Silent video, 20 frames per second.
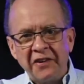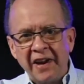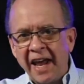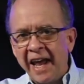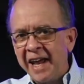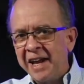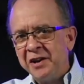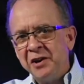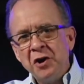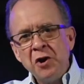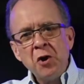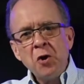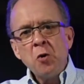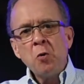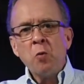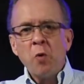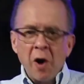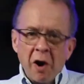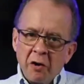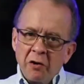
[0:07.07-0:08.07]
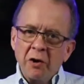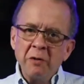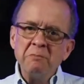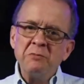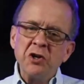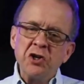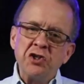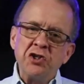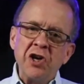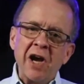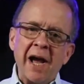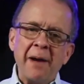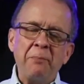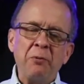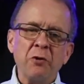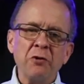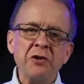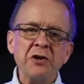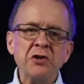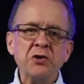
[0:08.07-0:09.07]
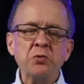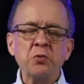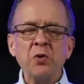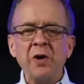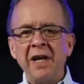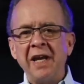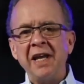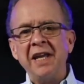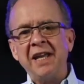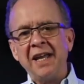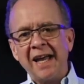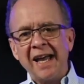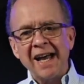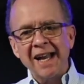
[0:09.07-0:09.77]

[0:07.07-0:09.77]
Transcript: and welcome to chapel this week.